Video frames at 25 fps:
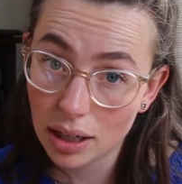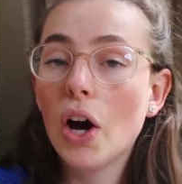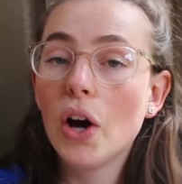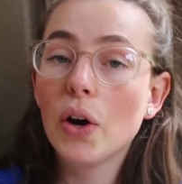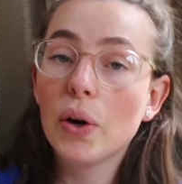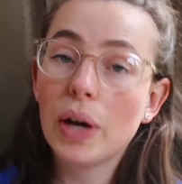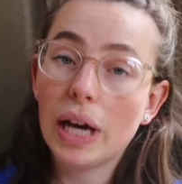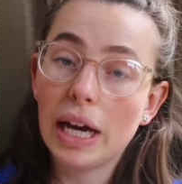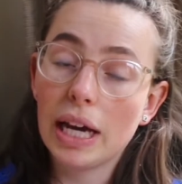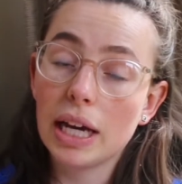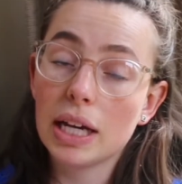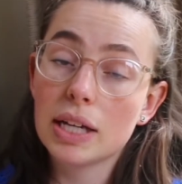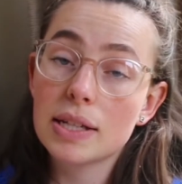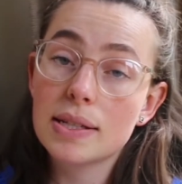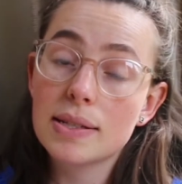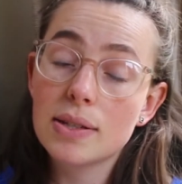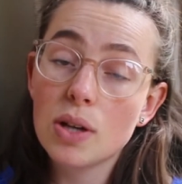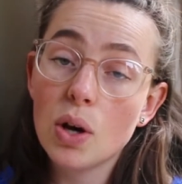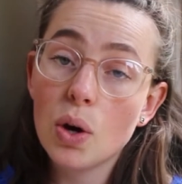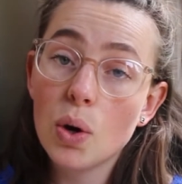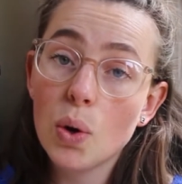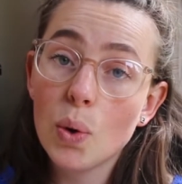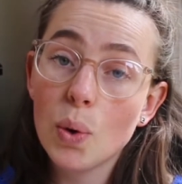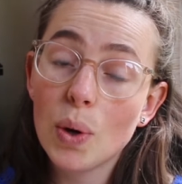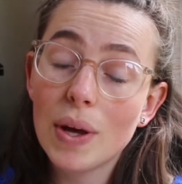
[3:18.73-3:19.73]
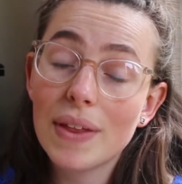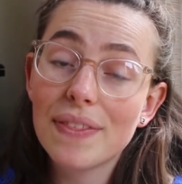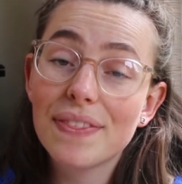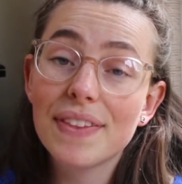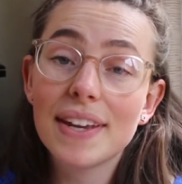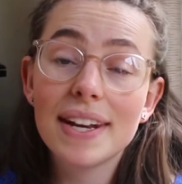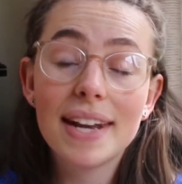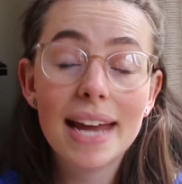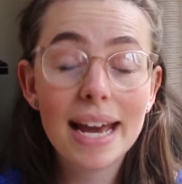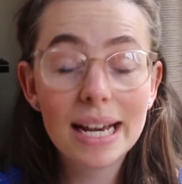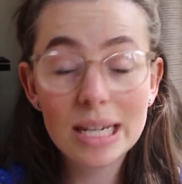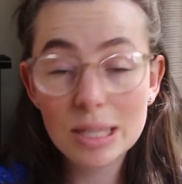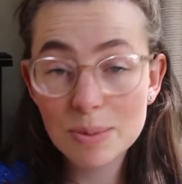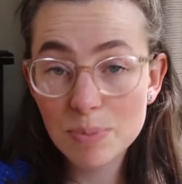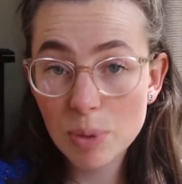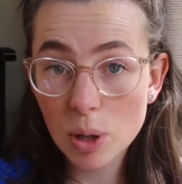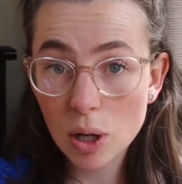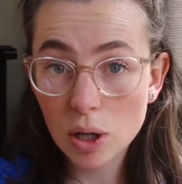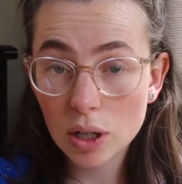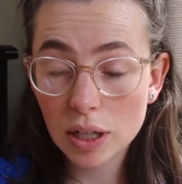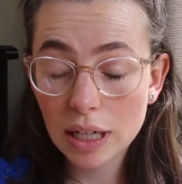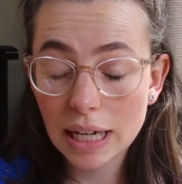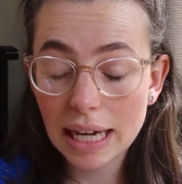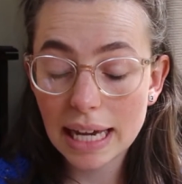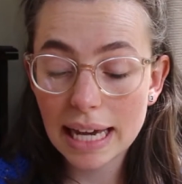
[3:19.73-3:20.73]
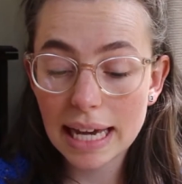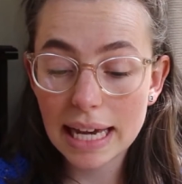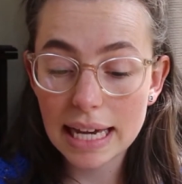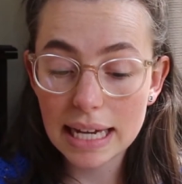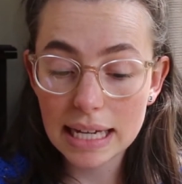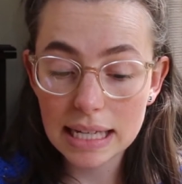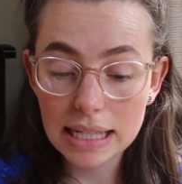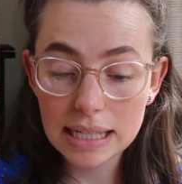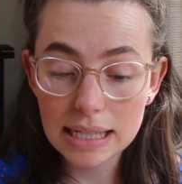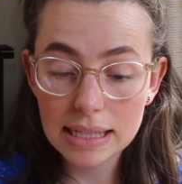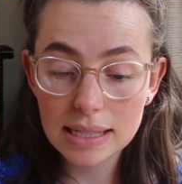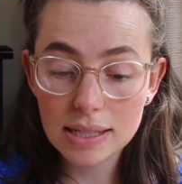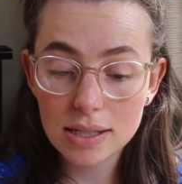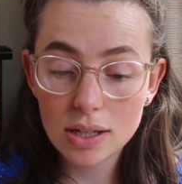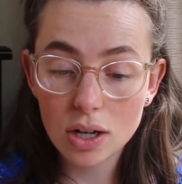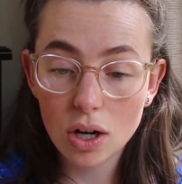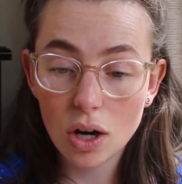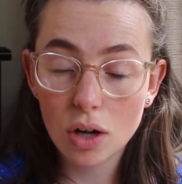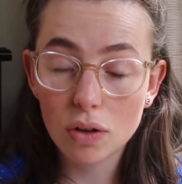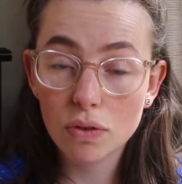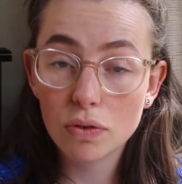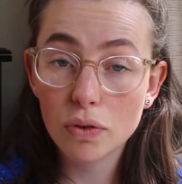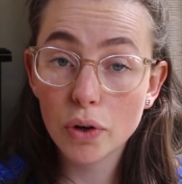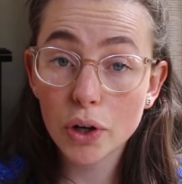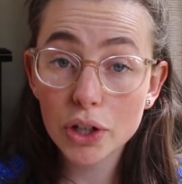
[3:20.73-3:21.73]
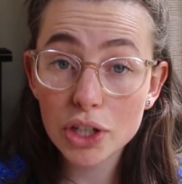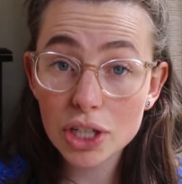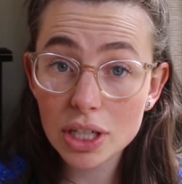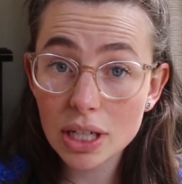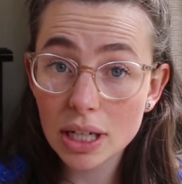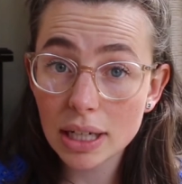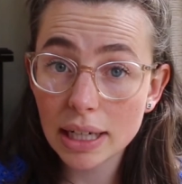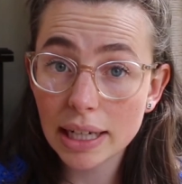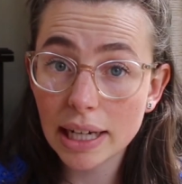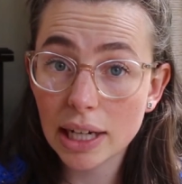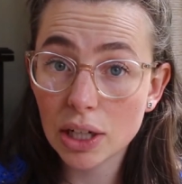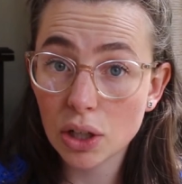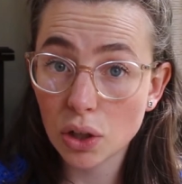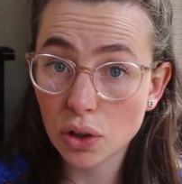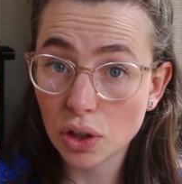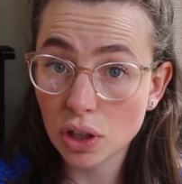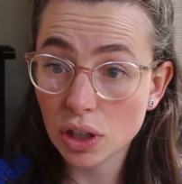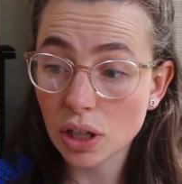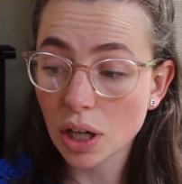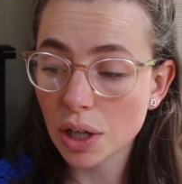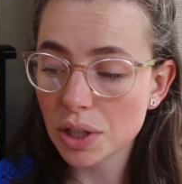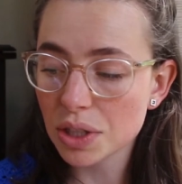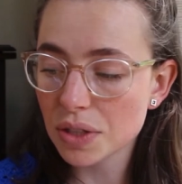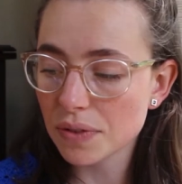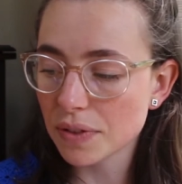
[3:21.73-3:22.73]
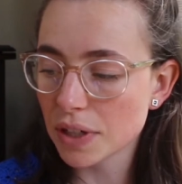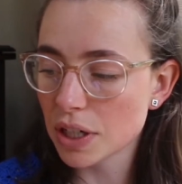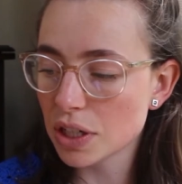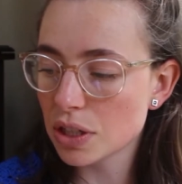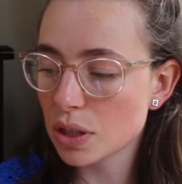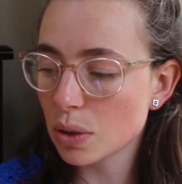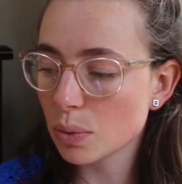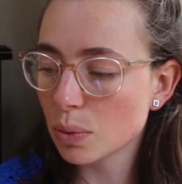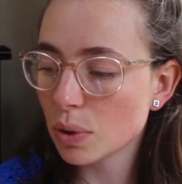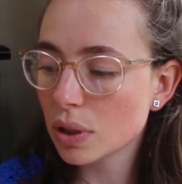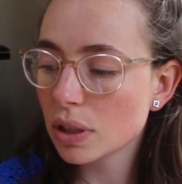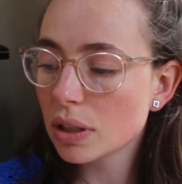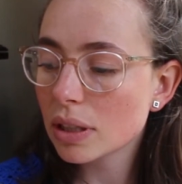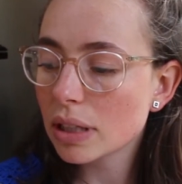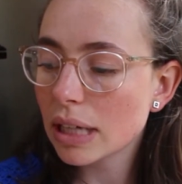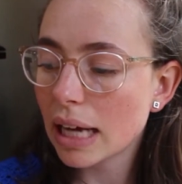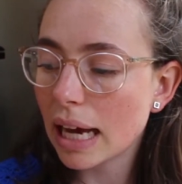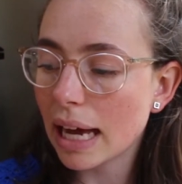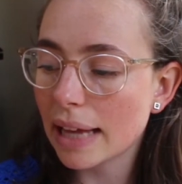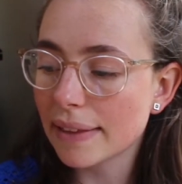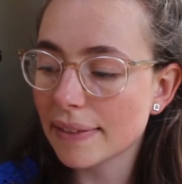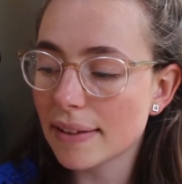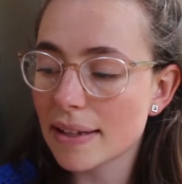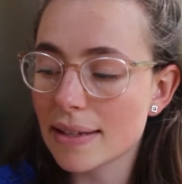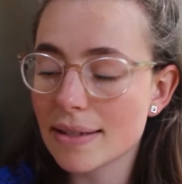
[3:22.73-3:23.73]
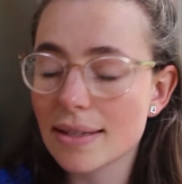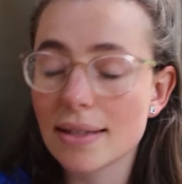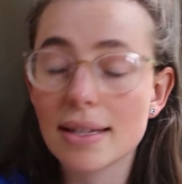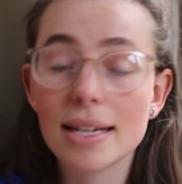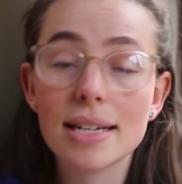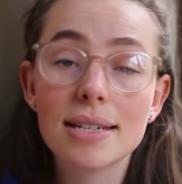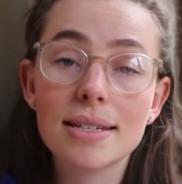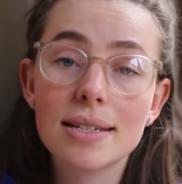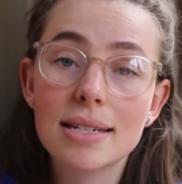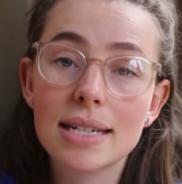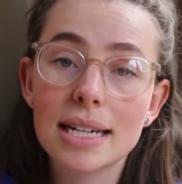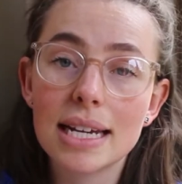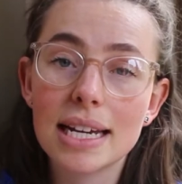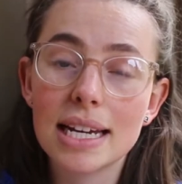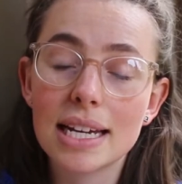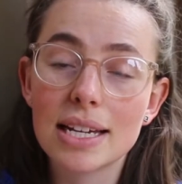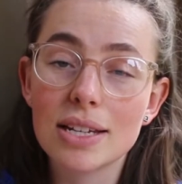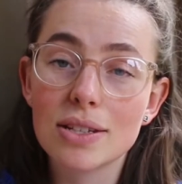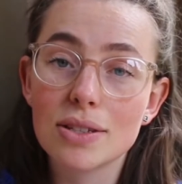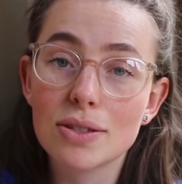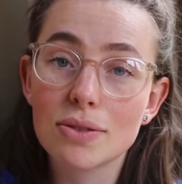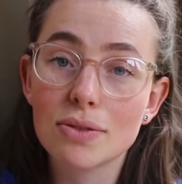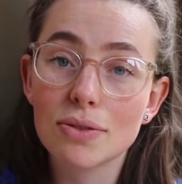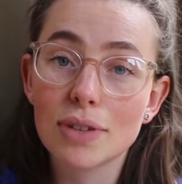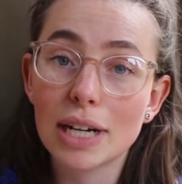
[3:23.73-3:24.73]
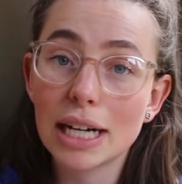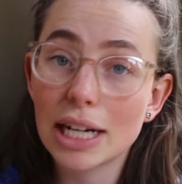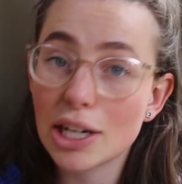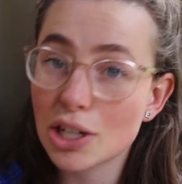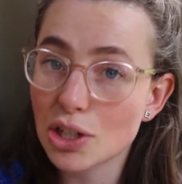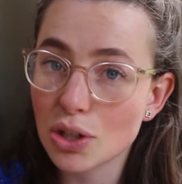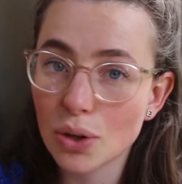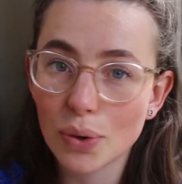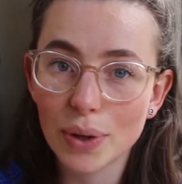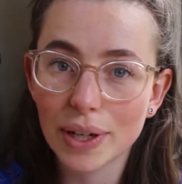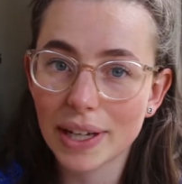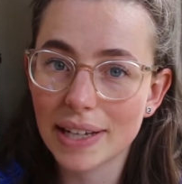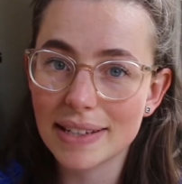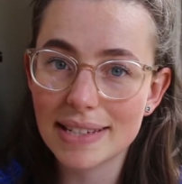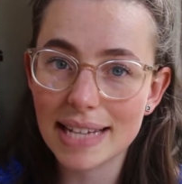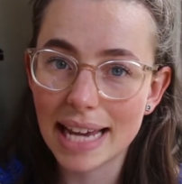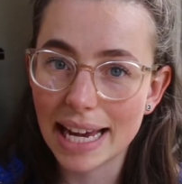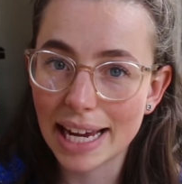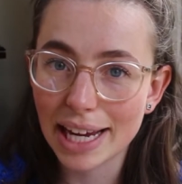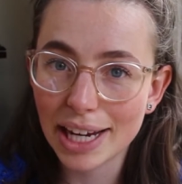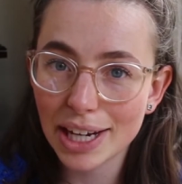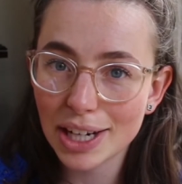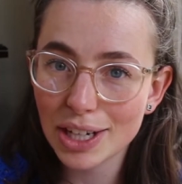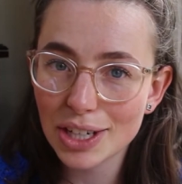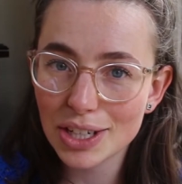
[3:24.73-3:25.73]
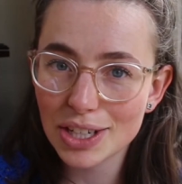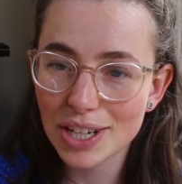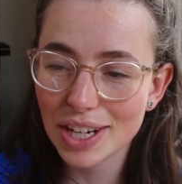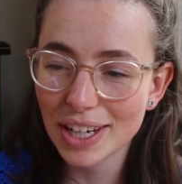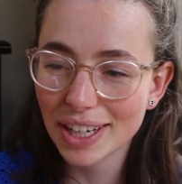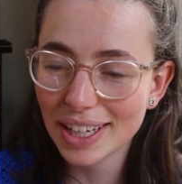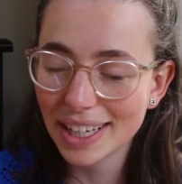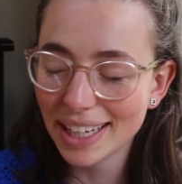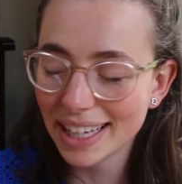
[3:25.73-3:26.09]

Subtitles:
Okay, so the next book is unfortunately another controversial one, and this list is really showing its age,